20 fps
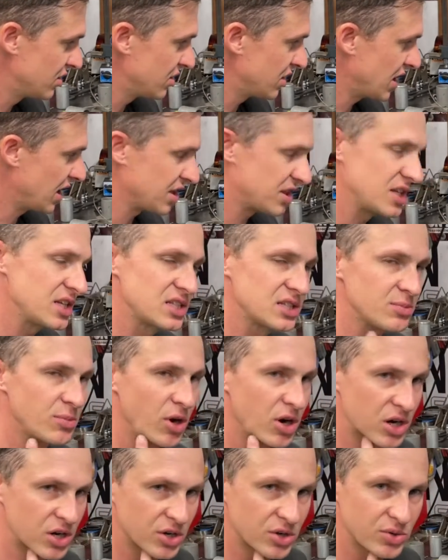I think
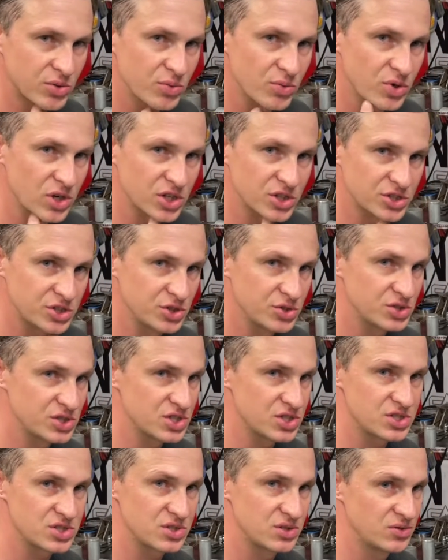tomorrow what I'll do,
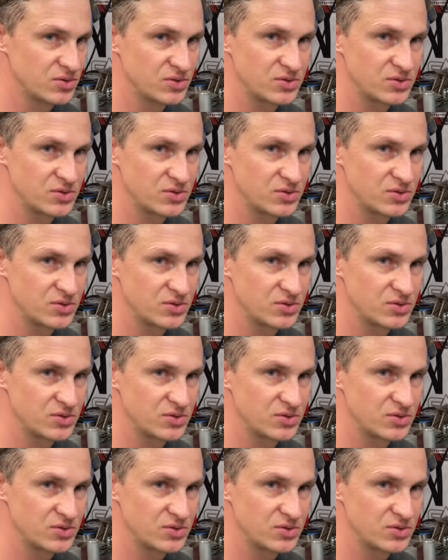just